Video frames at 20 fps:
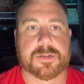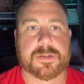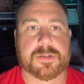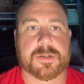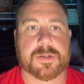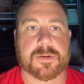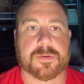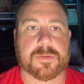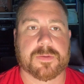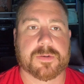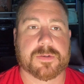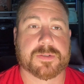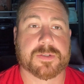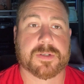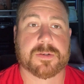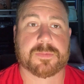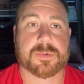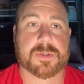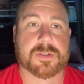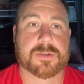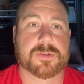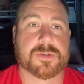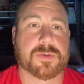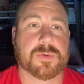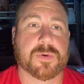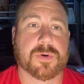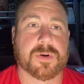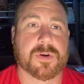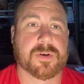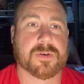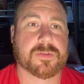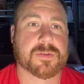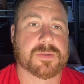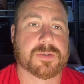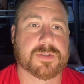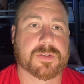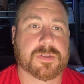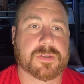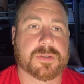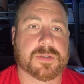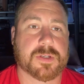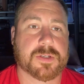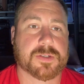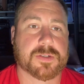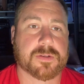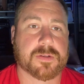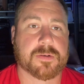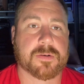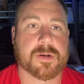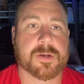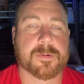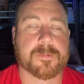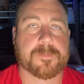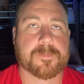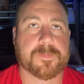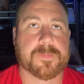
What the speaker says: there's going to be two Earths, essentially, right?